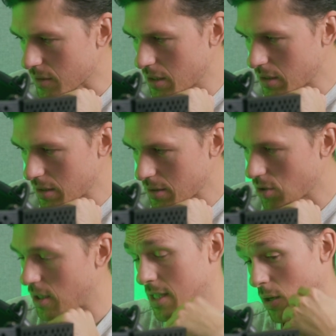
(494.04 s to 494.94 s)

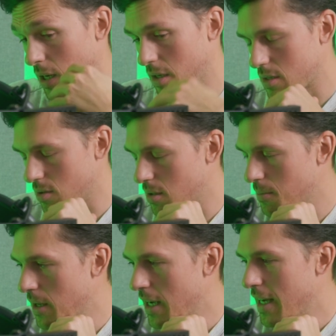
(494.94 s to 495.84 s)
So that's how I understood
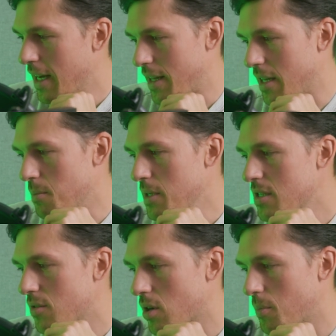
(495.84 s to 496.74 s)
them. Then the
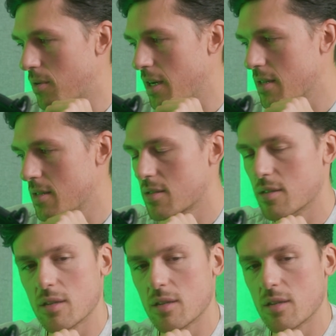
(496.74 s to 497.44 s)
metering operators,